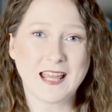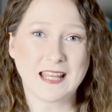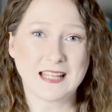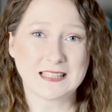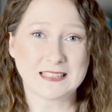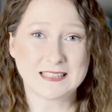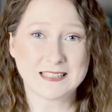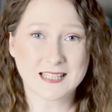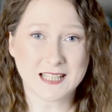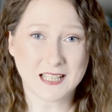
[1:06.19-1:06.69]

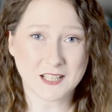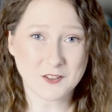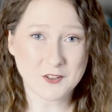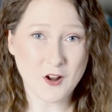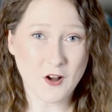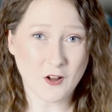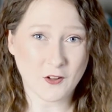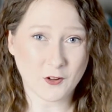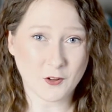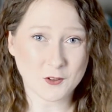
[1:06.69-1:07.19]
is
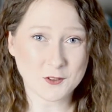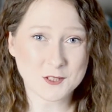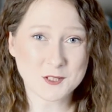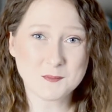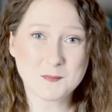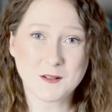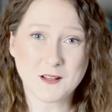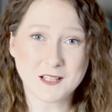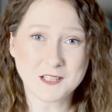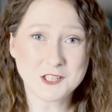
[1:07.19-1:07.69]

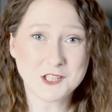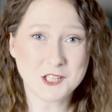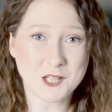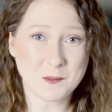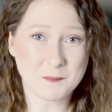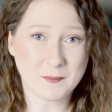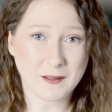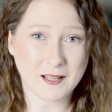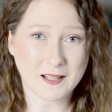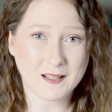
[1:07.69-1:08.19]
$10 plus
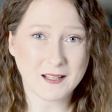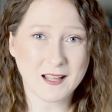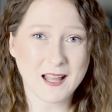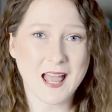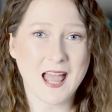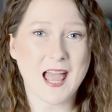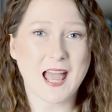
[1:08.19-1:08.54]
shipping,